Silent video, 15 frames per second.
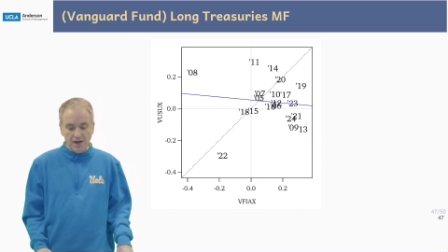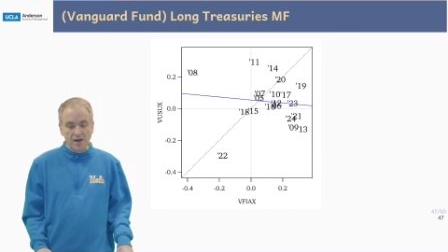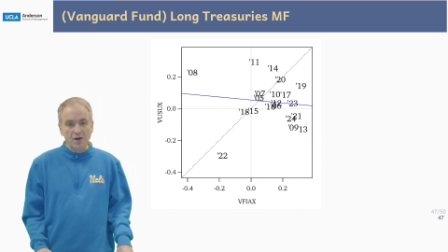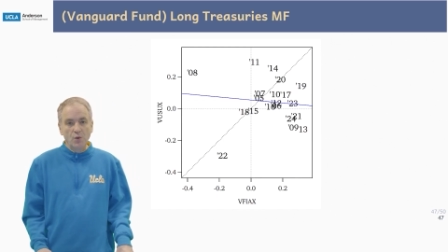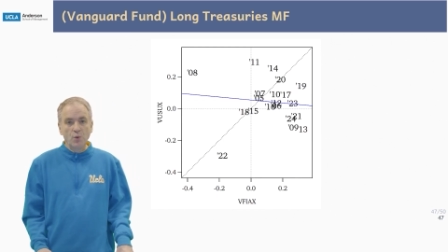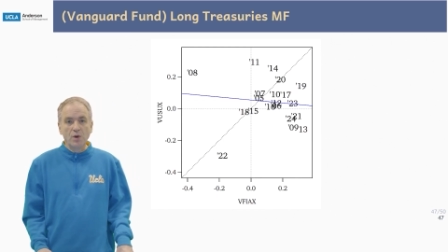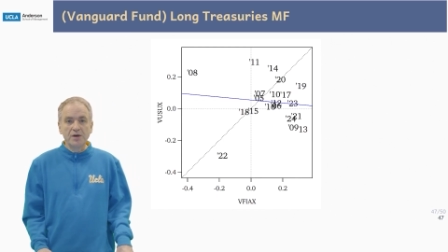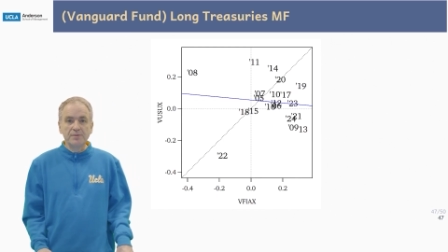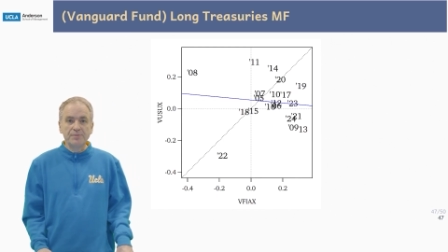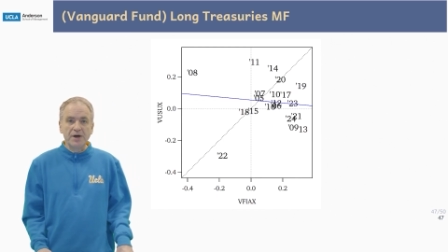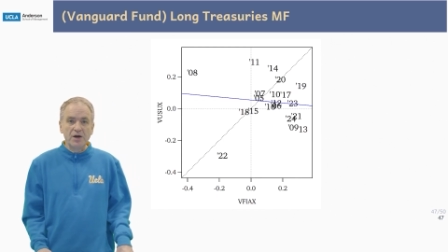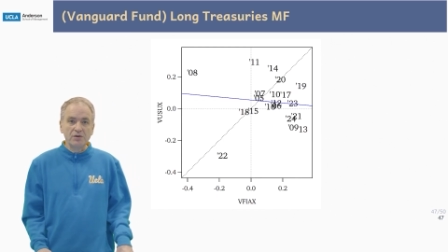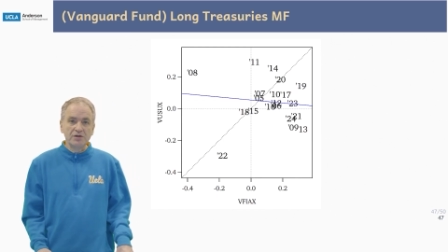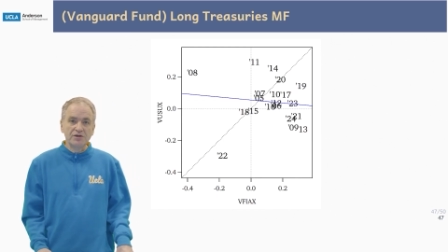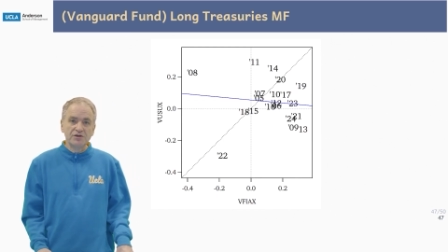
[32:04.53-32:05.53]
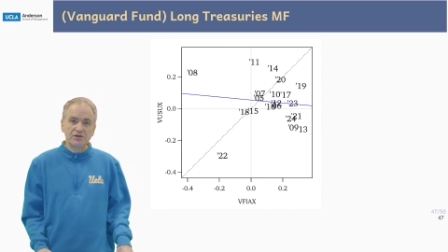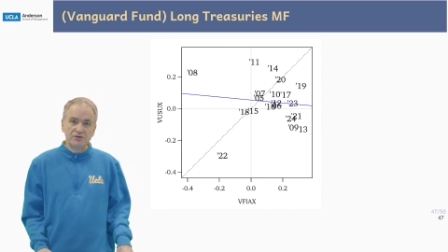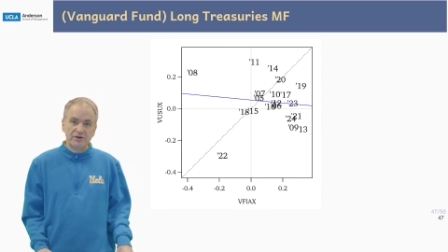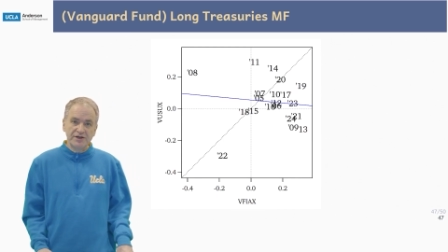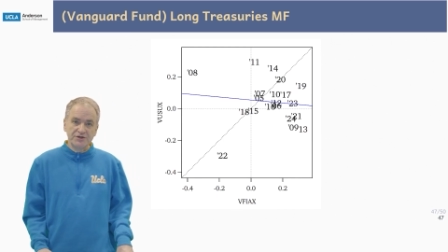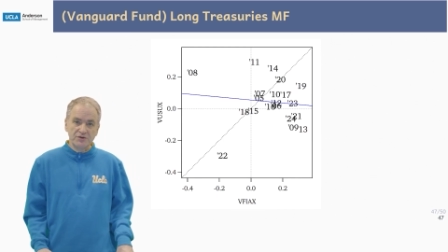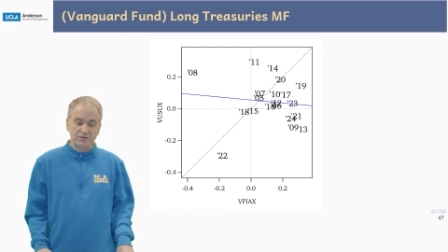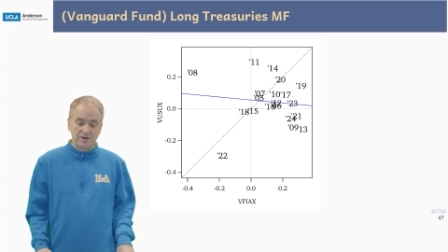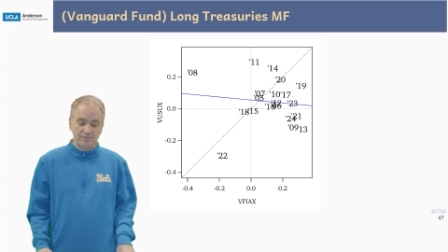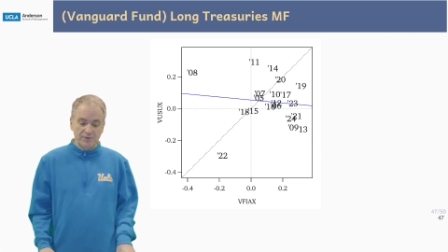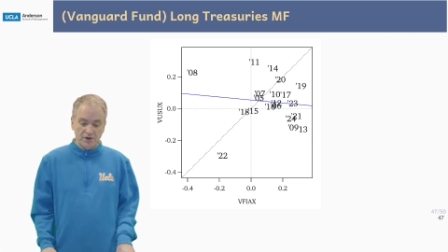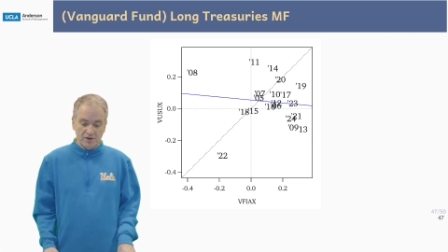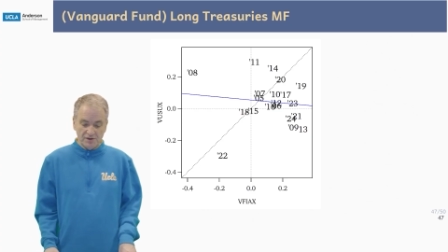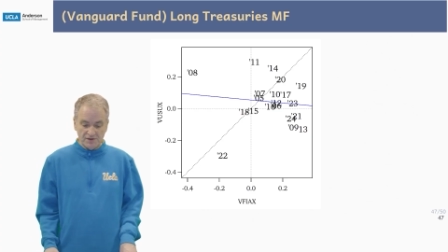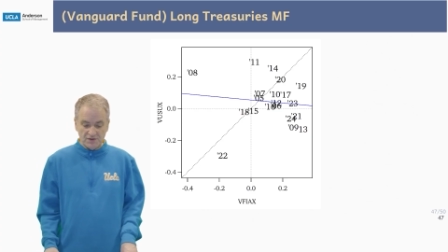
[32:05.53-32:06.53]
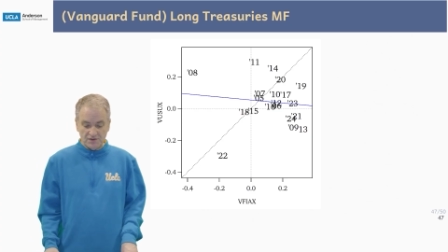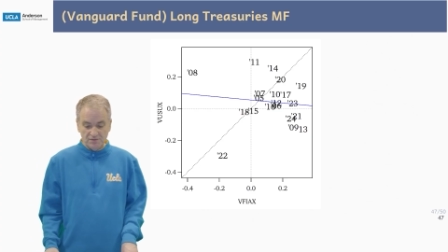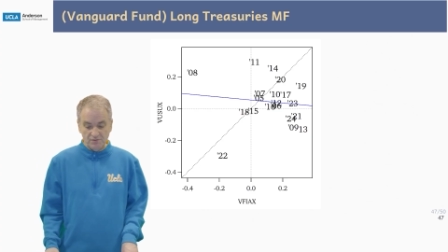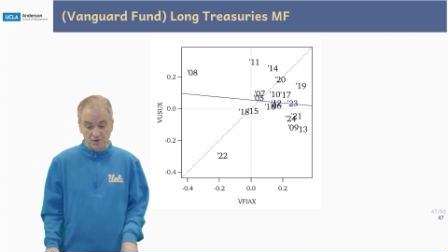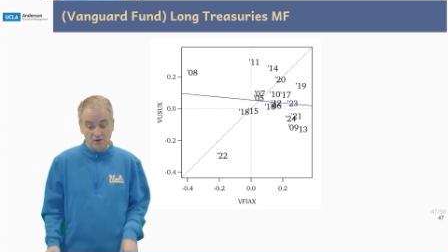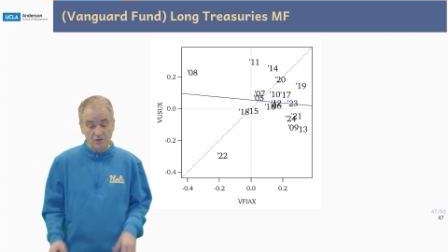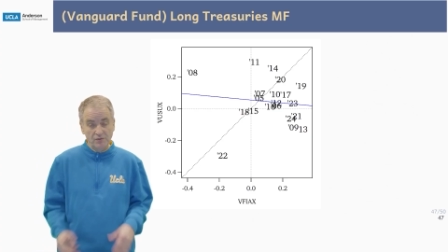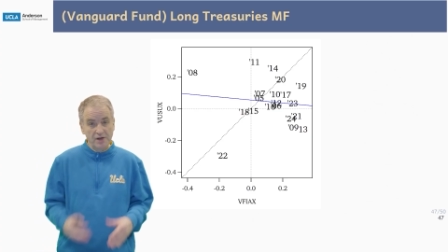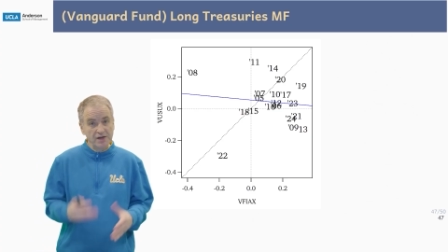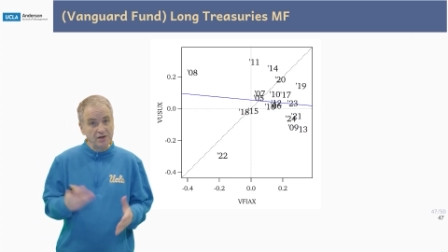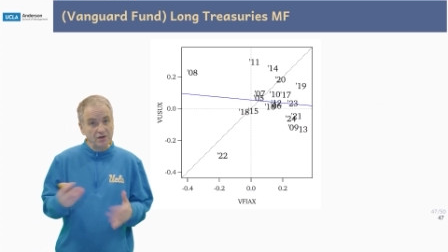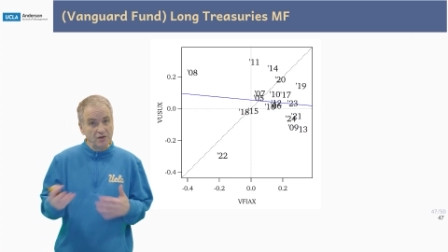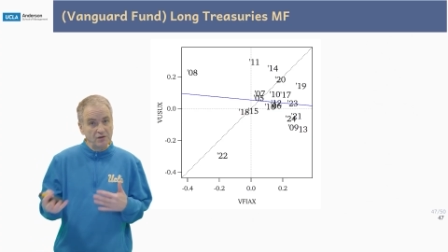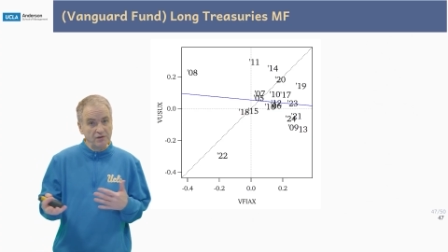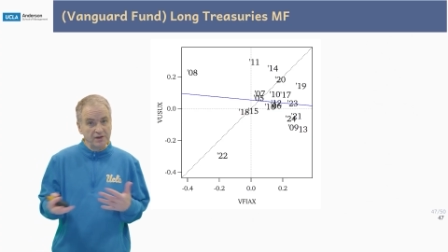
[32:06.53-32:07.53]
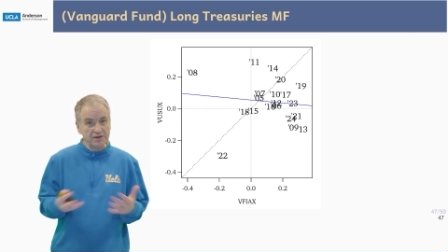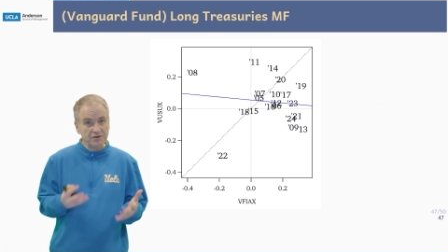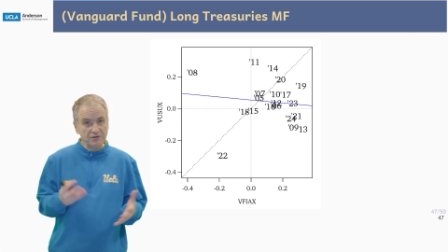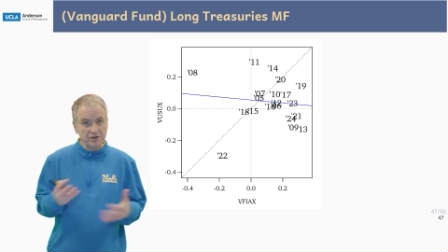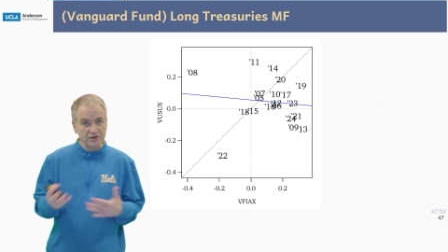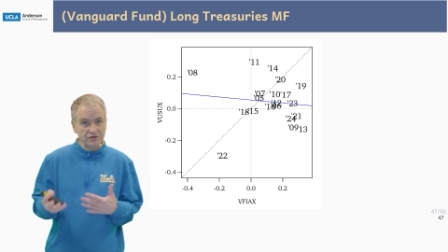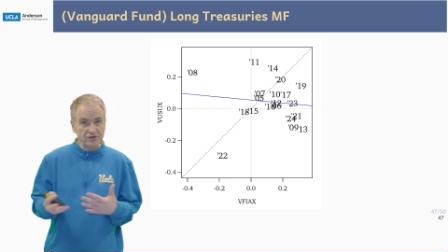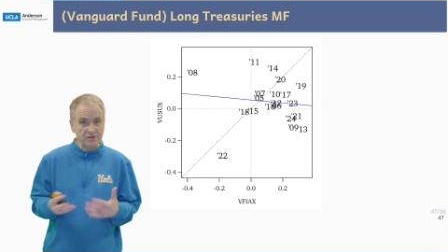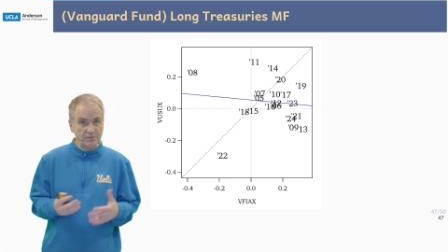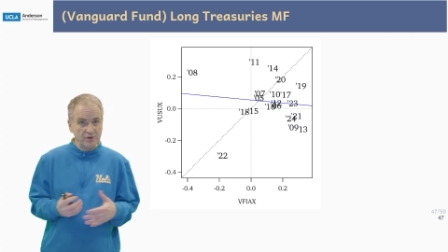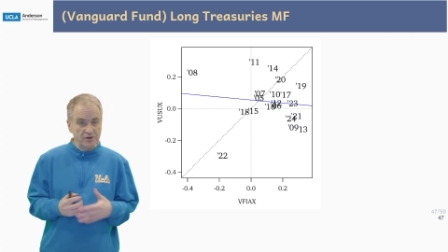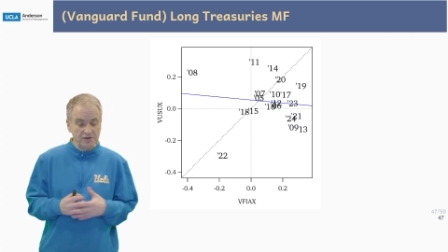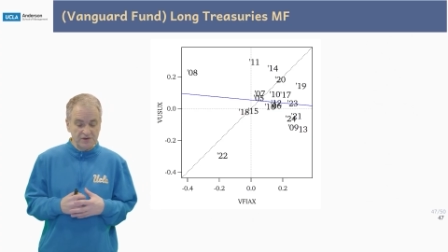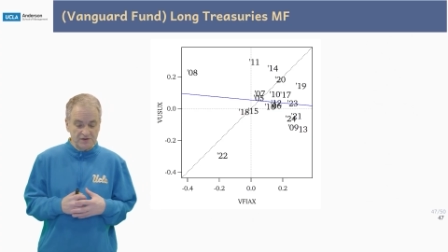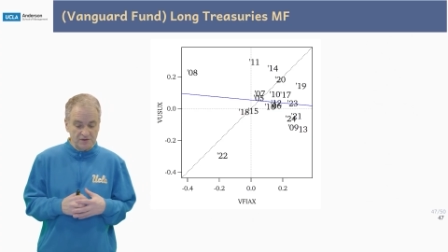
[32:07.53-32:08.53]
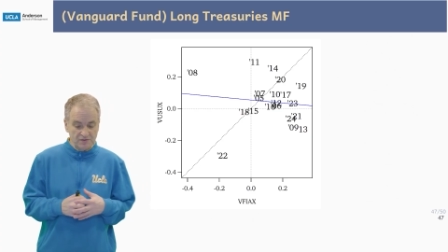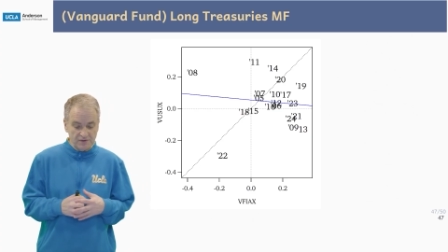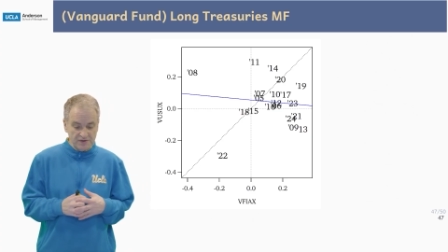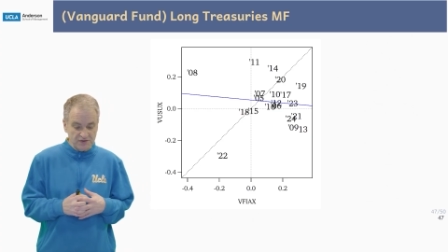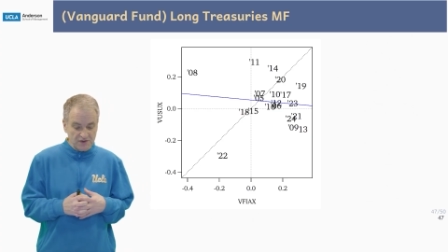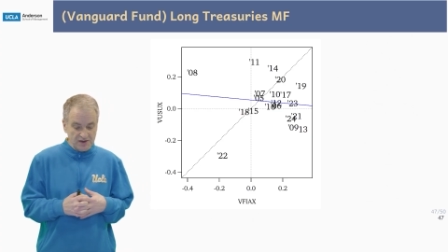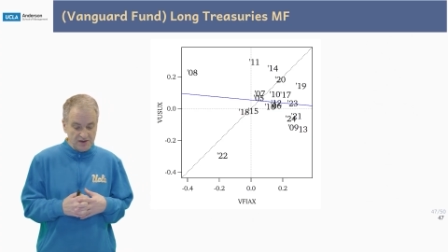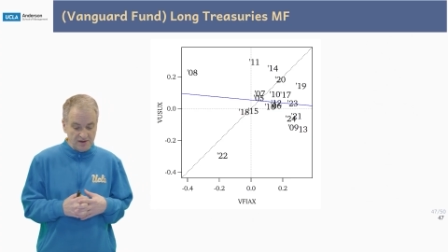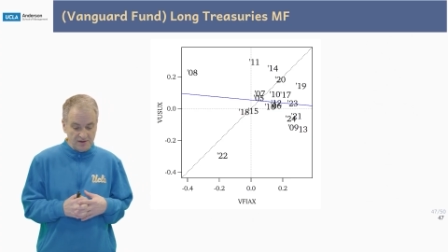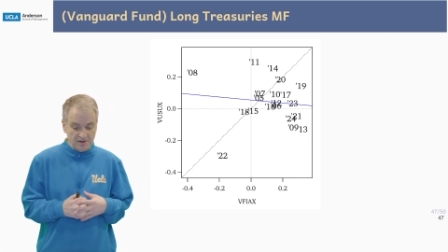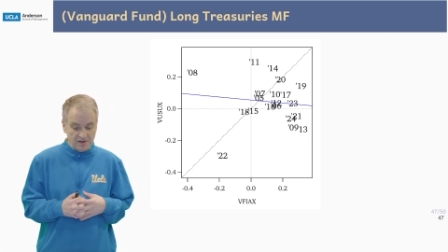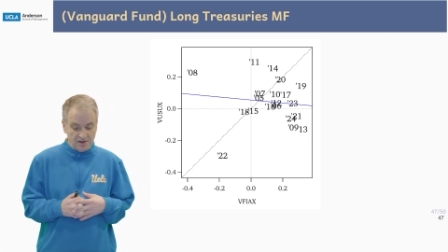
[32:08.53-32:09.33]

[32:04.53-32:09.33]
What about treasury bonds? We already know that treasury bonds are risky.